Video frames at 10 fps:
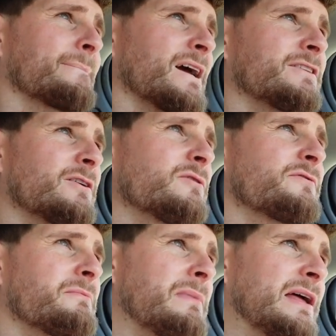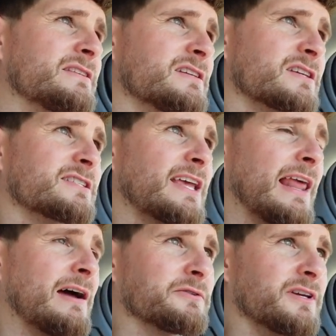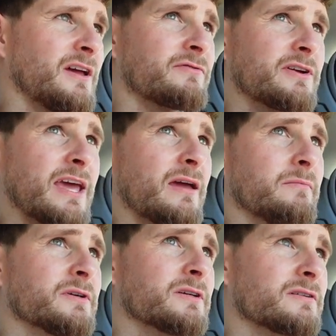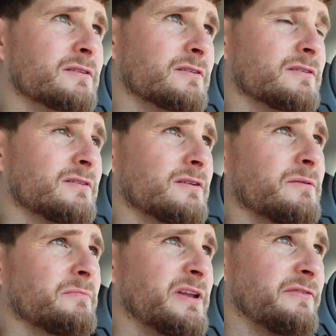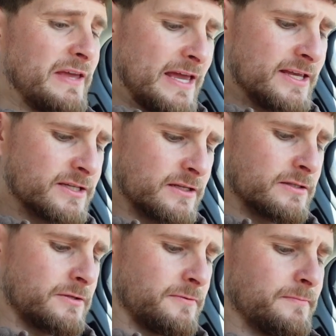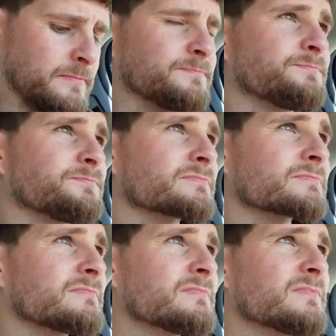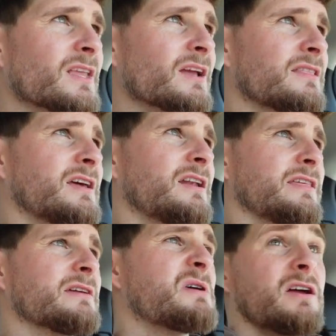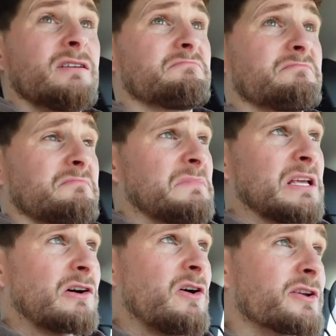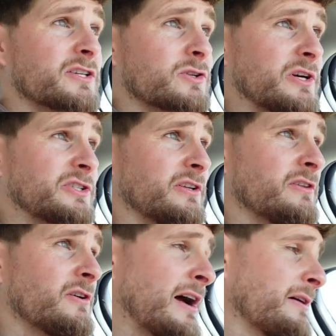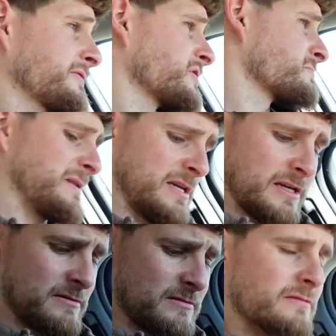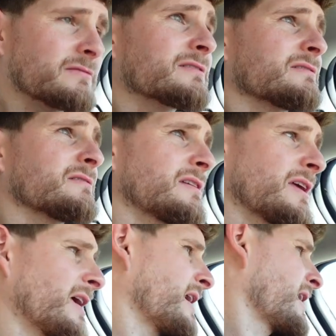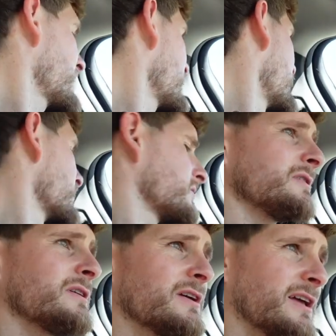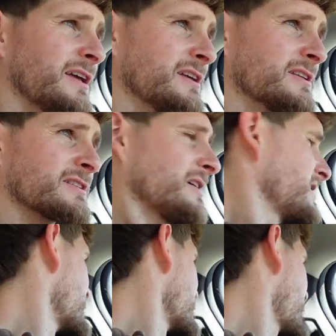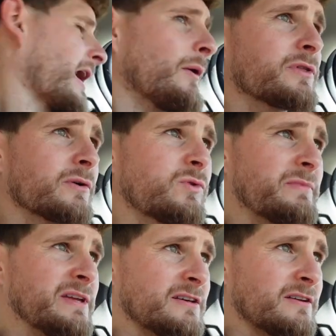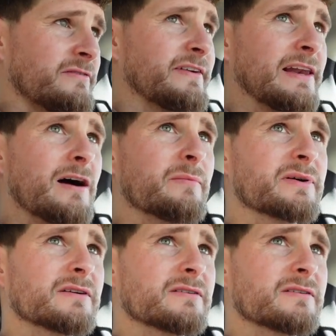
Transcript: I don't know if the men's is a sellout every game, but if it isn't, then I think my honest question, not out of just being an a-hole, is how are the women going to fill up?